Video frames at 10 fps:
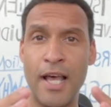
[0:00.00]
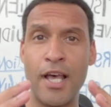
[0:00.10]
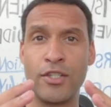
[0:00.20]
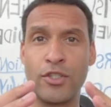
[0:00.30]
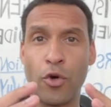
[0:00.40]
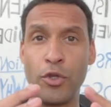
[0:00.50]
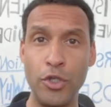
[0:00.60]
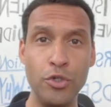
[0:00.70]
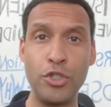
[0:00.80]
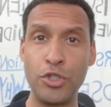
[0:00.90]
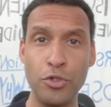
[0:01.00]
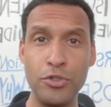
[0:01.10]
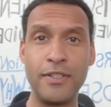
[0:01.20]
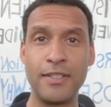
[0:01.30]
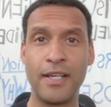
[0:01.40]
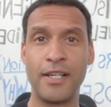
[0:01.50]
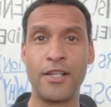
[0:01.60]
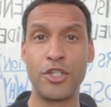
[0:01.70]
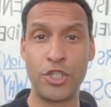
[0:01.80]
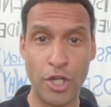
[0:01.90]
So you should
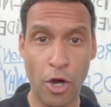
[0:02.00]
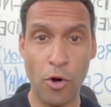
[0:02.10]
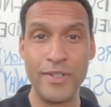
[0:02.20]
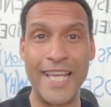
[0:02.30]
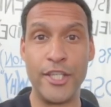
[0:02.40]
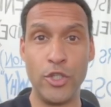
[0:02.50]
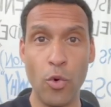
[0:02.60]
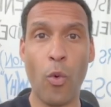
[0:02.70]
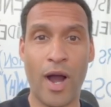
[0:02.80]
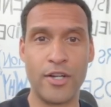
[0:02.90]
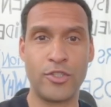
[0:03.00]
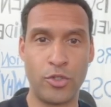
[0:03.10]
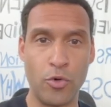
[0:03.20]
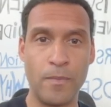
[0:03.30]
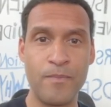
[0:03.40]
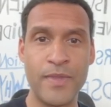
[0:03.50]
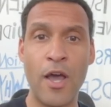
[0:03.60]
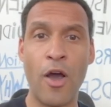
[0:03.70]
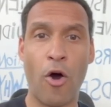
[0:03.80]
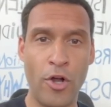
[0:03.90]
show that you are too
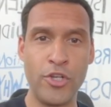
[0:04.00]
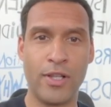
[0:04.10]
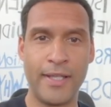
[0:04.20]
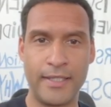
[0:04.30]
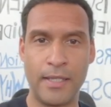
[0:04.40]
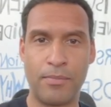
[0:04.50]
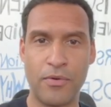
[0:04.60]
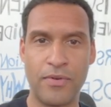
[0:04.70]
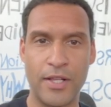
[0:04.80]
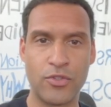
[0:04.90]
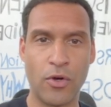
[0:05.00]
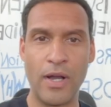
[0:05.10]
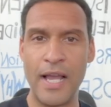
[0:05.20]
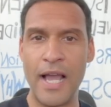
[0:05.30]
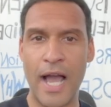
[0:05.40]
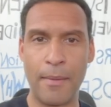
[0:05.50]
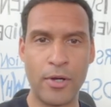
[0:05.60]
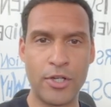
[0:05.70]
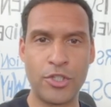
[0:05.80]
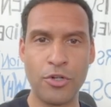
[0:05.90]
on your LinkedIn profile. So I'm going to
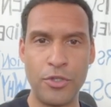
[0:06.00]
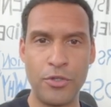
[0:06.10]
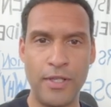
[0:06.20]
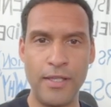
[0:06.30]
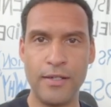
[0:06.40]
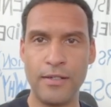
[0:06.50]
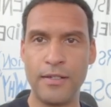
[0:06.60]
show you here